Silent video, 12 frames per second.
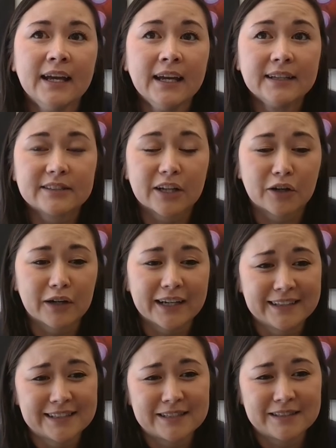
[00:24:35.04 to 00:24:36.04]
So
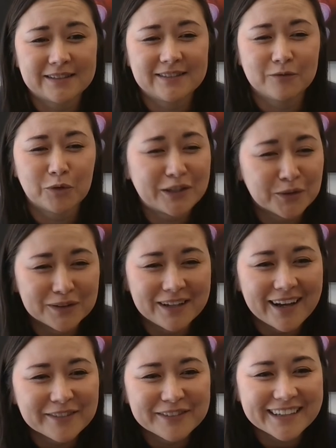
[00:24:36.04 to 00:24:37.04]
we do a
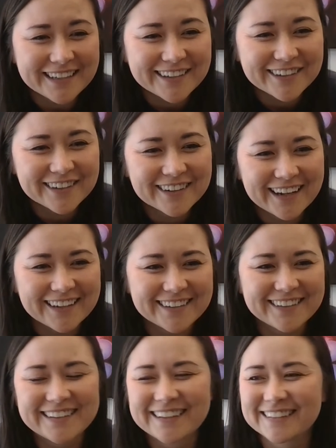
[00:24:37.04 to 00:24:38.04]
lot of it here, and
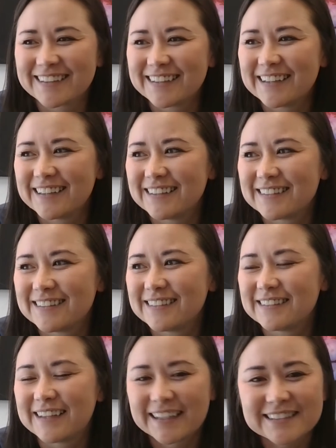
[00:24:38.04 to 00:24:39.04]
I think that it
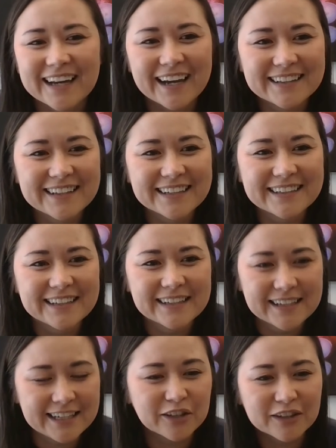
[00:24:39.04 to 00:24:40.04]
gets highlighted
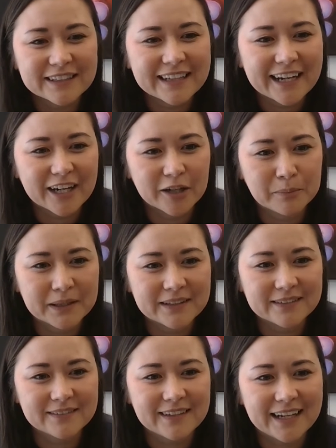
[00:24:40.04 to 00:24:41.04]
here and there, but
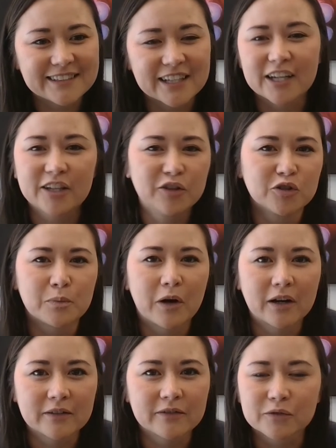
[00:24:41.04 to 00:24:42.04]
it's a huge
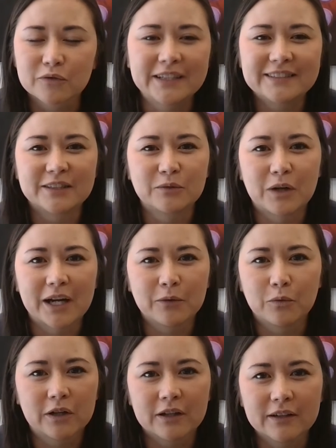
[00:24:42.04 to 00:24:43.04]
part of the reason why
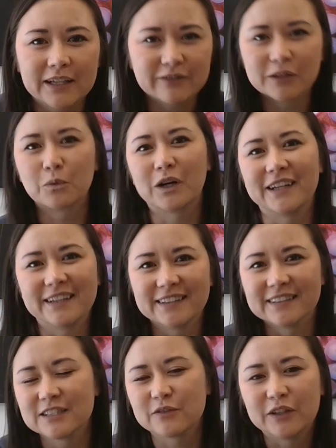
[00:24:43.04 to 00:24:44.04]
we're even working
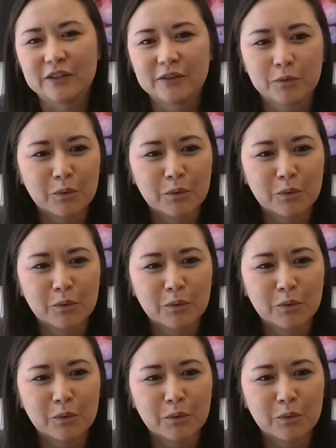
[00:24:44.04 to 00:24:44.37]
in this field.